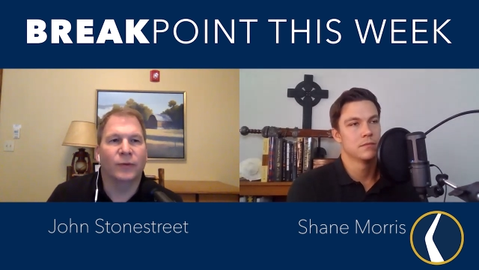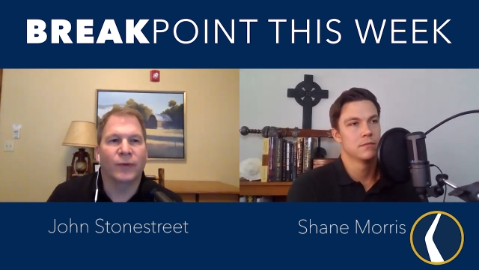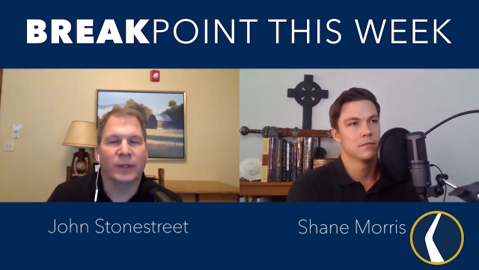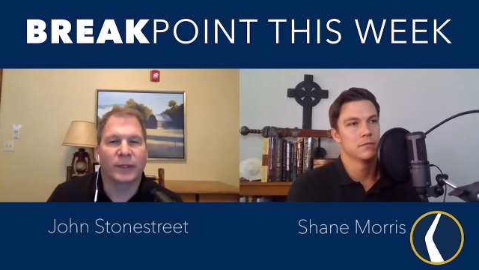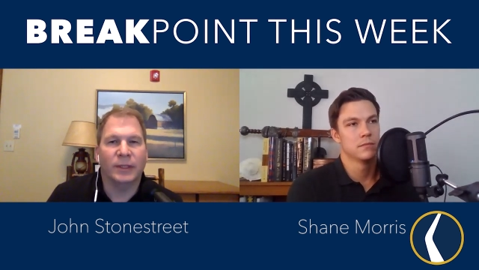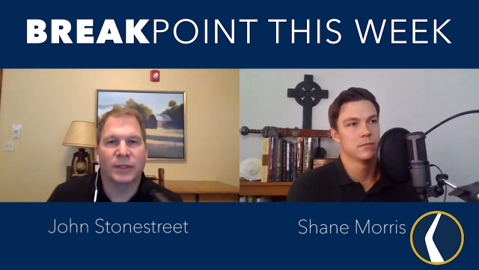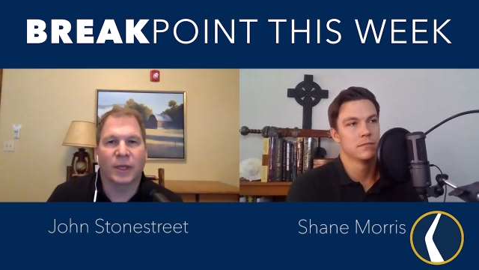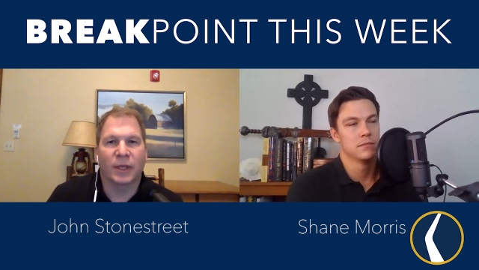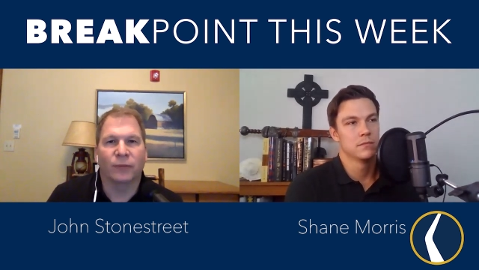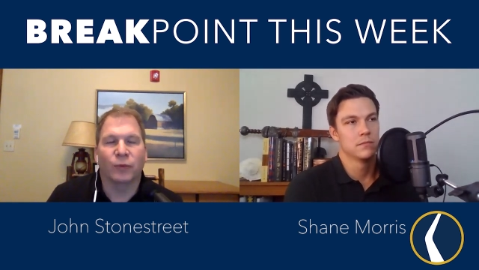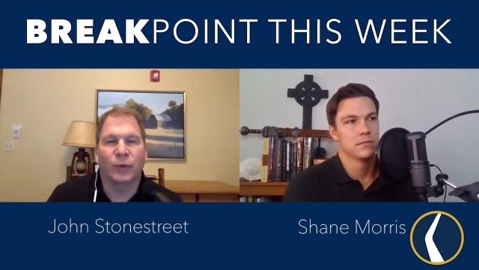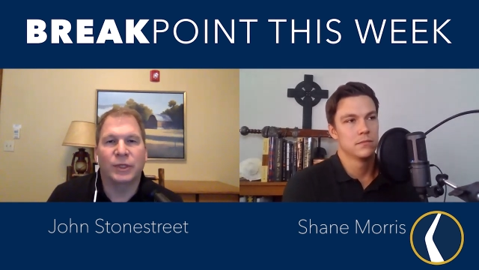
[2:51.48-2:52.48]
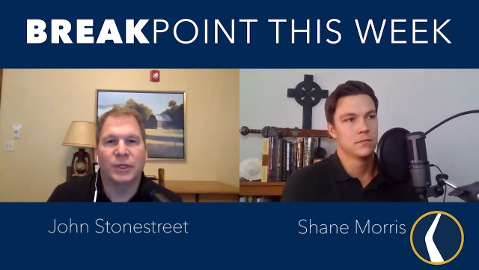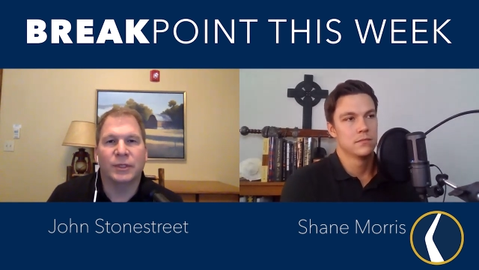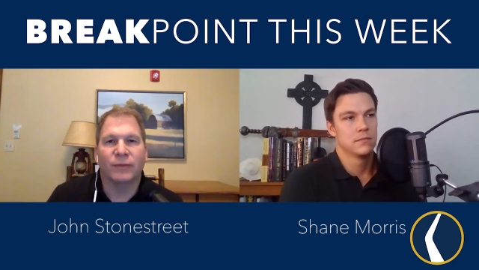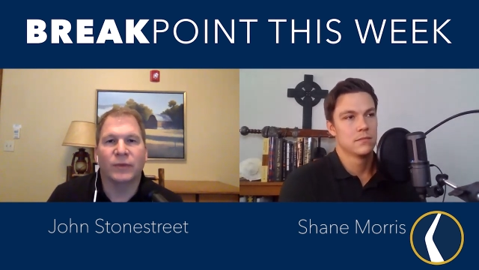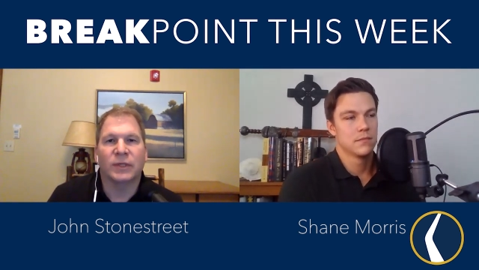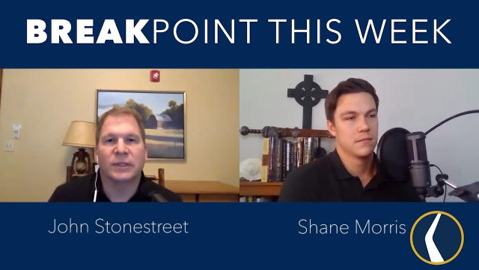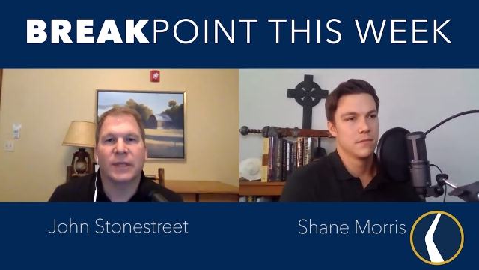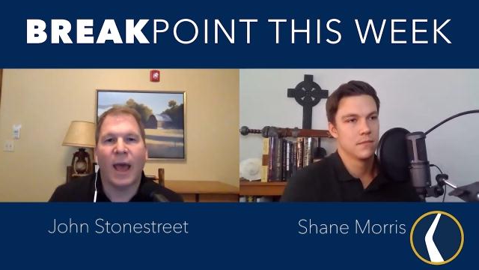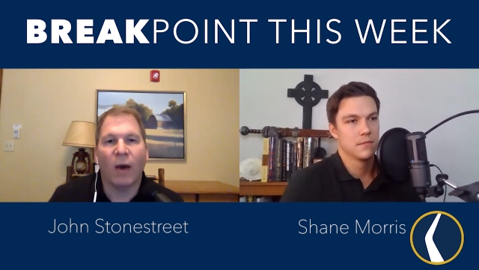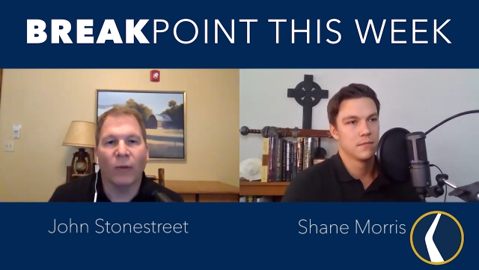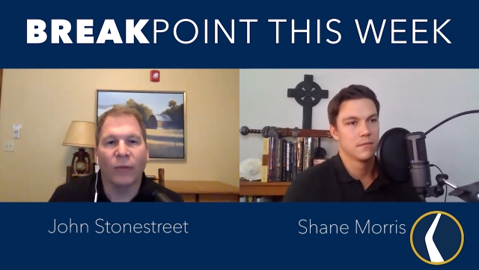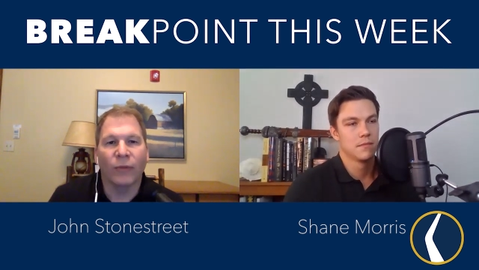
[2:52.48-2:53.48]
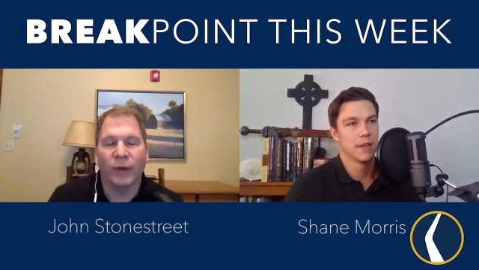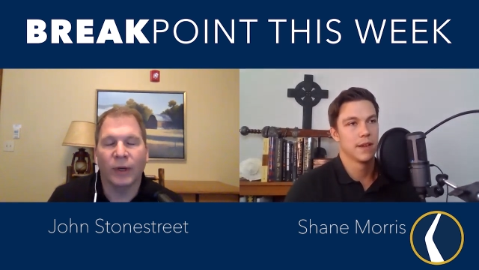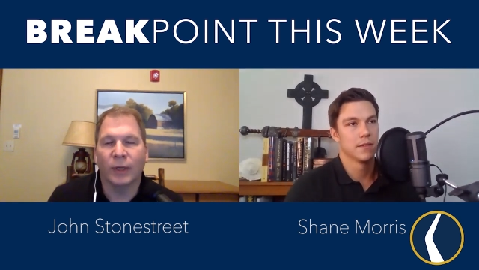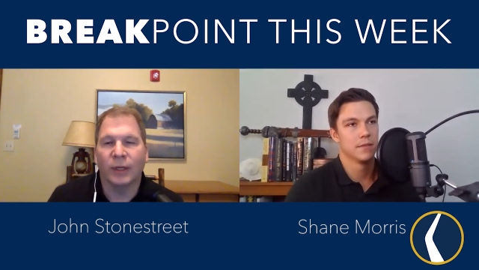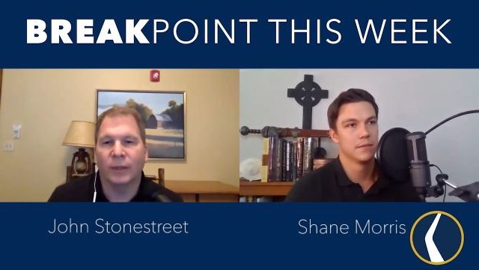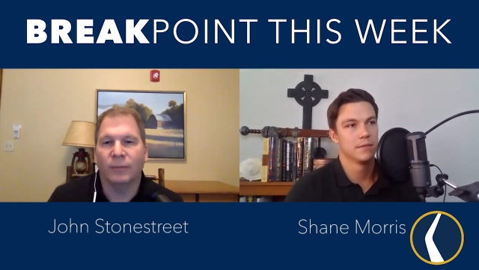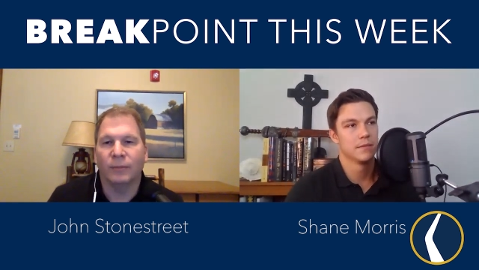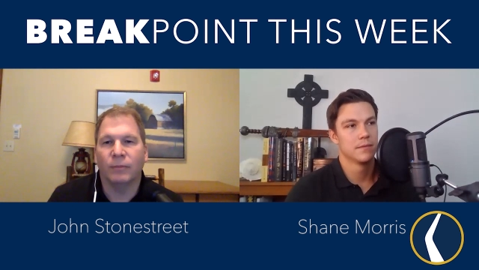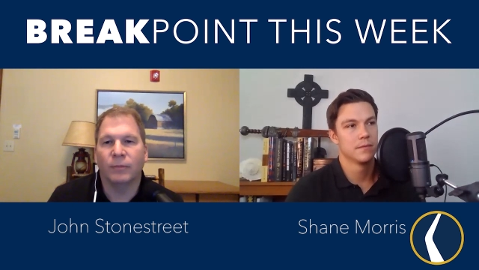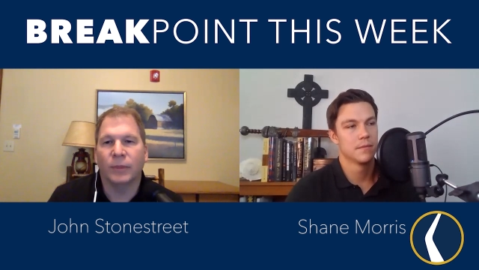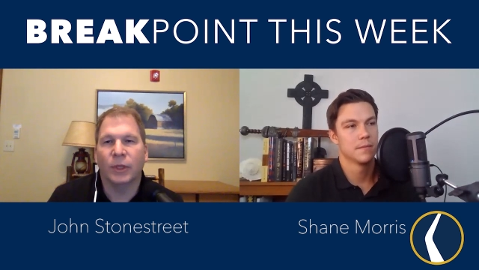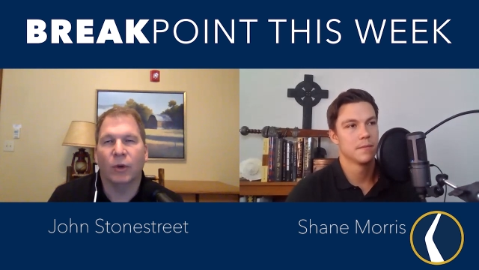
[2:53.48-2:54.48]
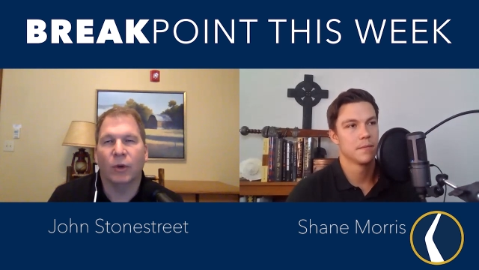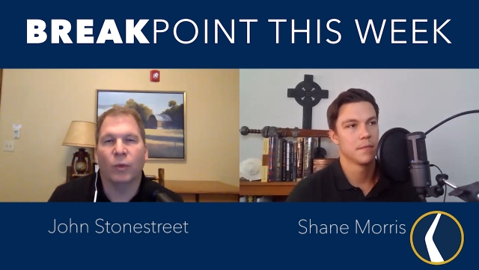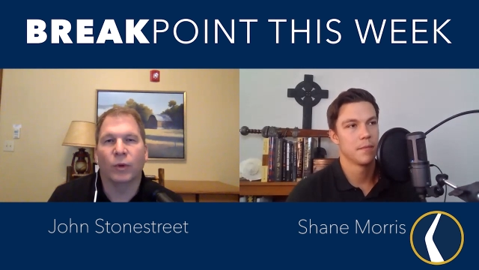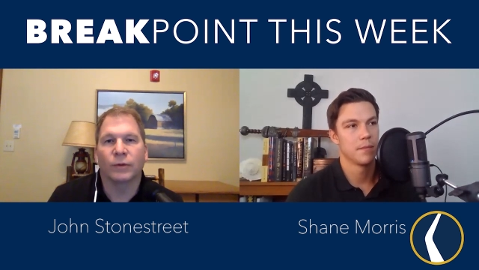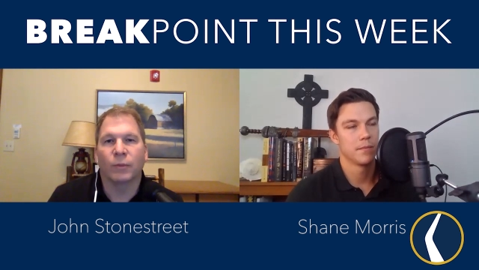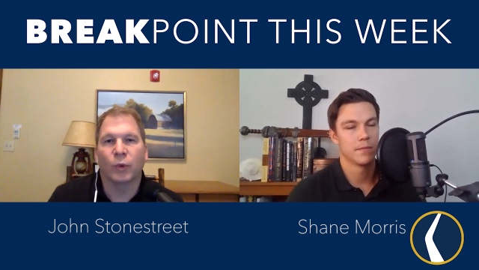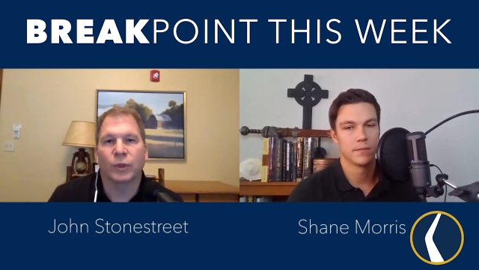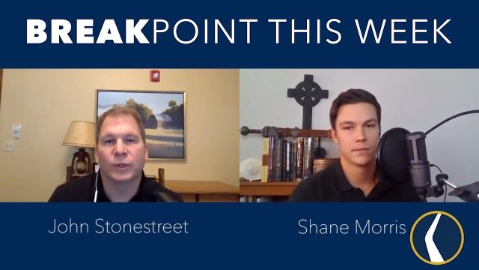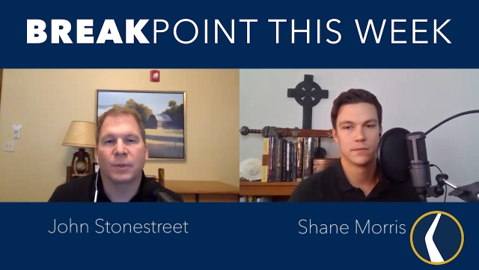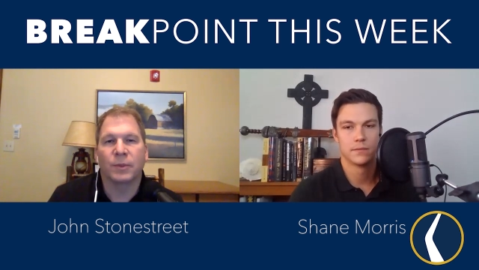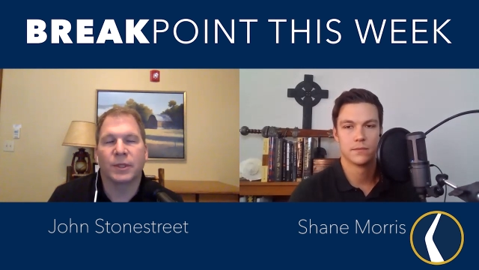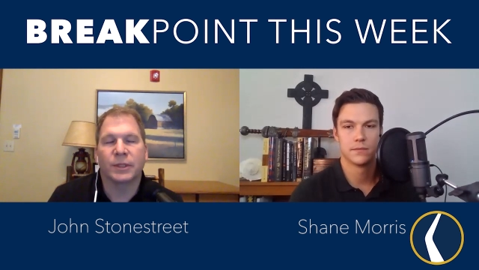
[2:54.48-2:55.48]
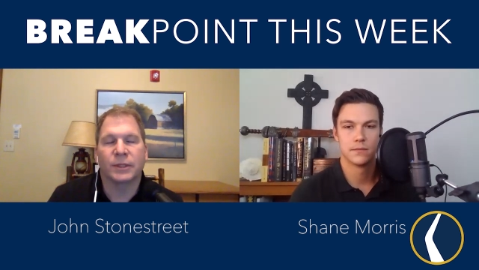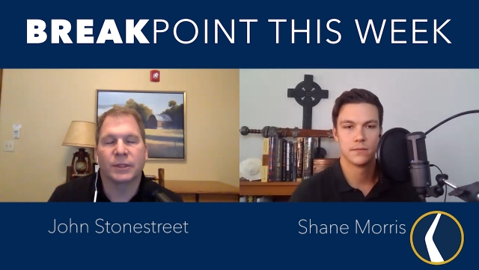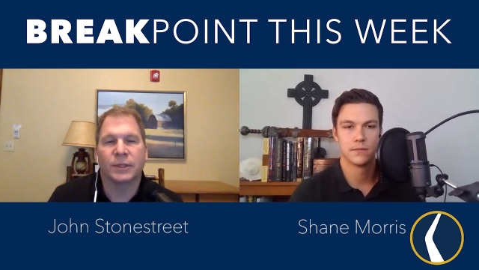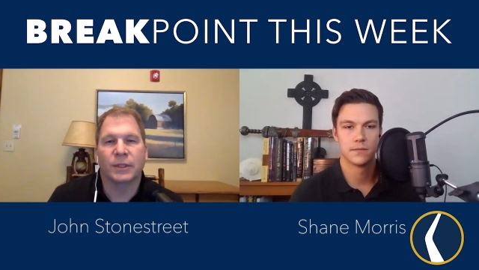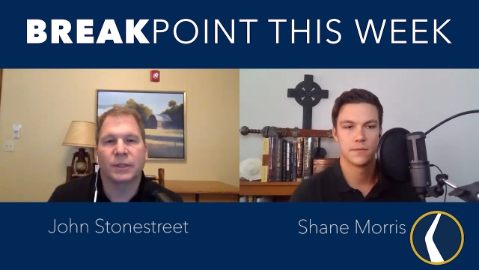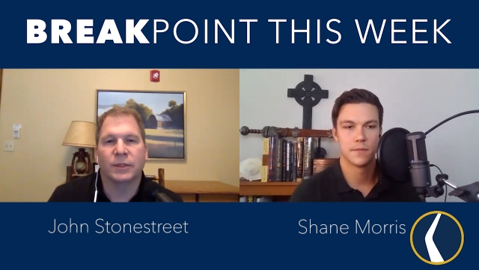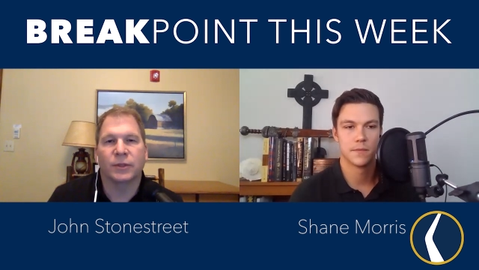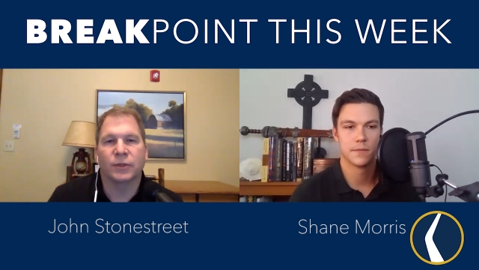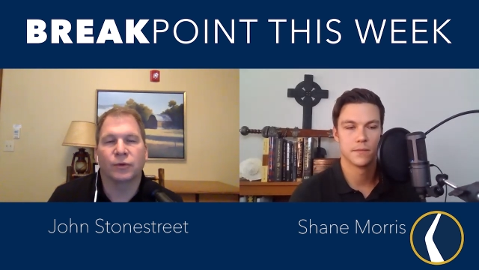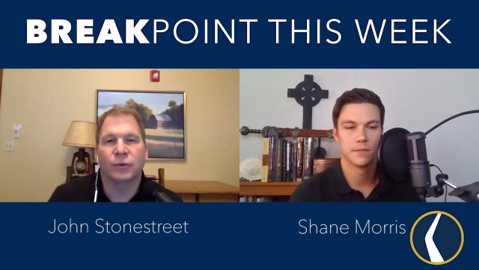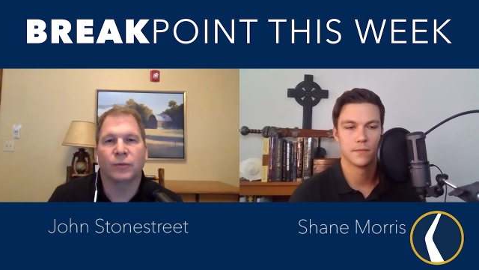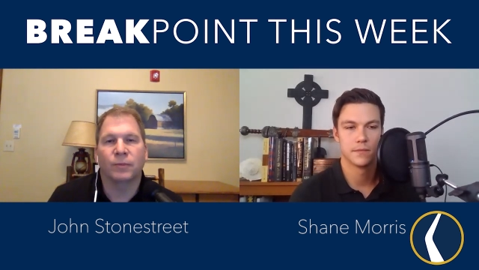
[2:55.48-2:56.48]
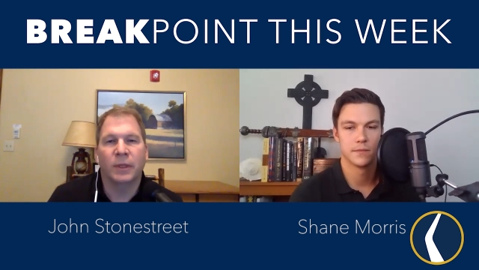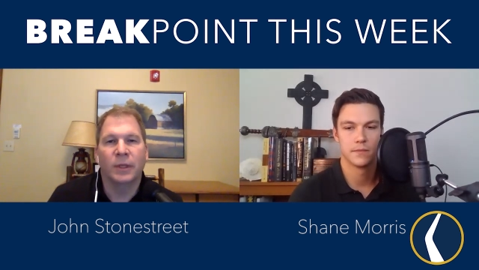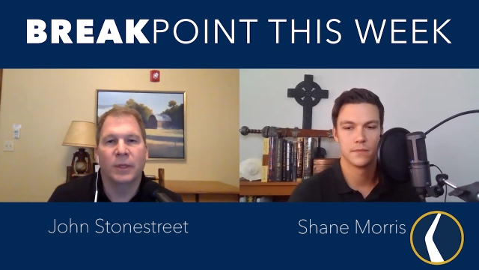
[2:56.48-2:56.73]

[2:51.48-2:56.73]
Speaker 1: got these kind of regions of the South, yeah. um, you know, where where some of this is is the truth, but